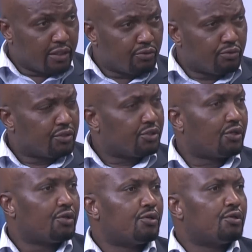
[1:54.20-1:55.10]
to
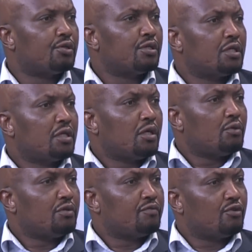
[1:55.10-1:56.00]
Isiolo.
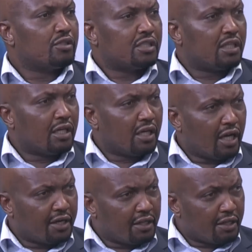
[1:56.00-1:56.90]
We've got
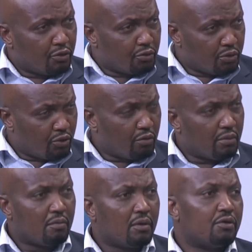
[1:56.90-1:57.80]
another road we call
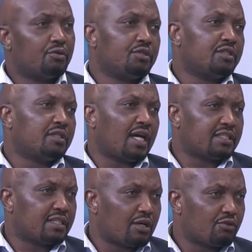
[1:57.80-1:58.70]
Mau Road,
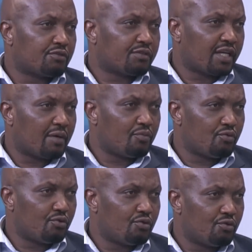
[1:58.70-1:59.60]
cutting across
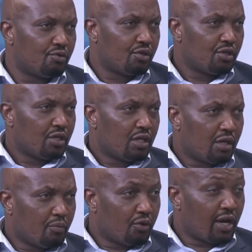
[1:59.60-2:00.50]
Kiambu,
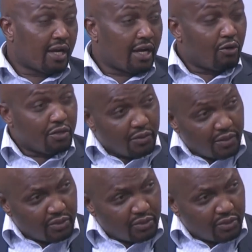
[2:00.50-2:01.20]
Murang'a all the way